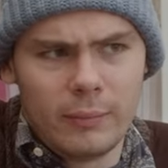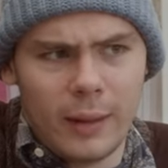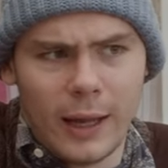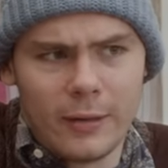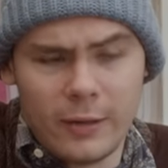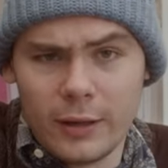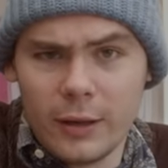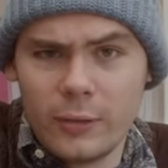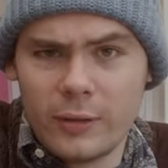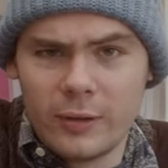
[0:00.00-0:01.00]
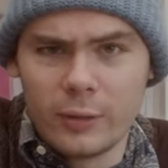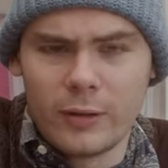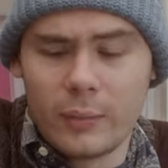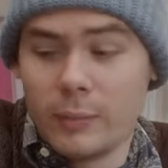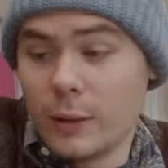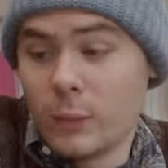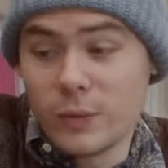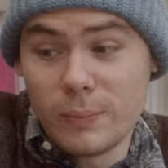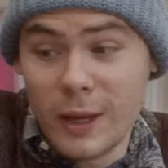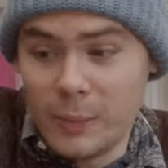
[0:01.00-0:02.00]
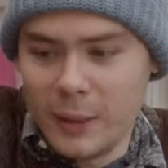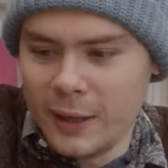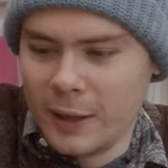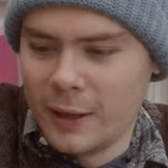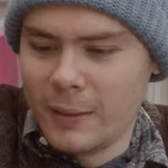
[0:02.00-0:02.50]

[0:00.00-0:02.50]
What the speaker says: had psychosis or something, which maybe